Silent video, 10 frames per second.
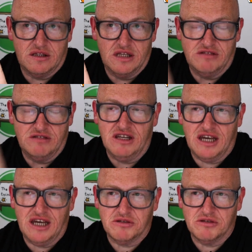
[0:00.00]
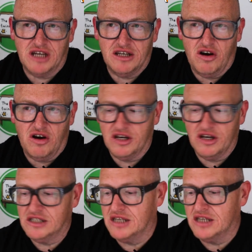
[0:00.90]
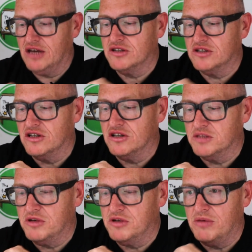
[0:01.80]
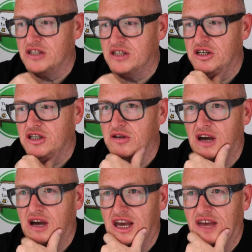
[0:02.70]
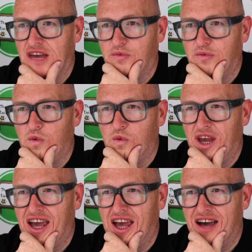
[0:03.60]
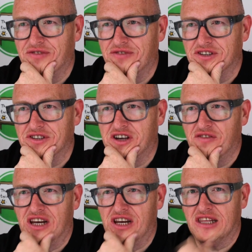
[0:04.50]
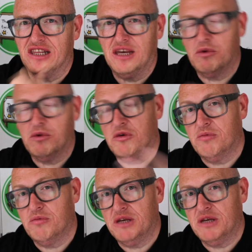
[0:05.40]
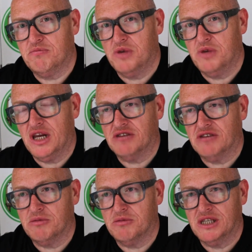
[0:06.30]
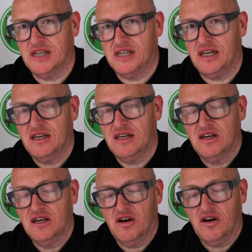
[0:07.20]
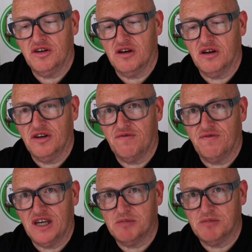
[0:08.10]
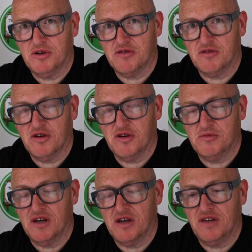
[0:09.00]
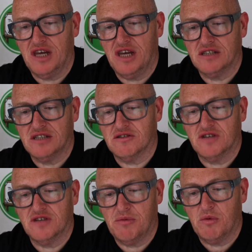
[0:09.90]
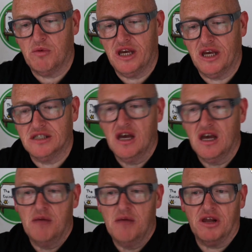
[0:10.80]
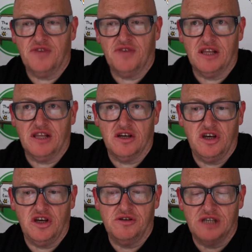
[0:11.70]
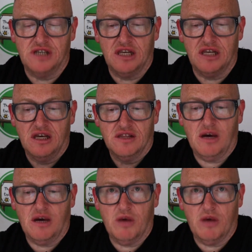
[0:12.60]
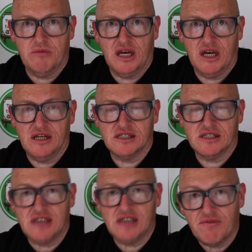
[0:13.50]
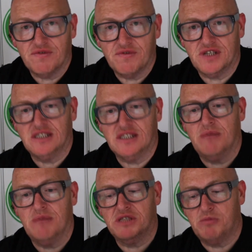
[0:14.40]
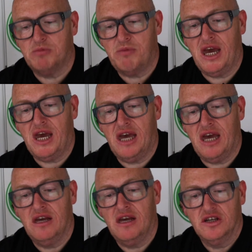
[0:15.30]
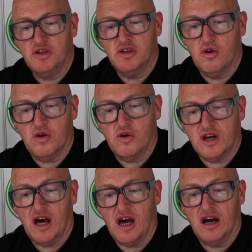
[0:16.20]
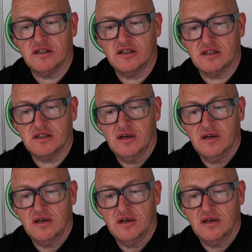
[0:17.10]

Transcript: is there anything else, Jane, that I need to say, or shall I just put it back to you? If we haven't covered anything, we will be putting extra bits in on the Facebook groups over the next sort of couple of weeks. But I think that using that week beginning the 7th of September to prepare your class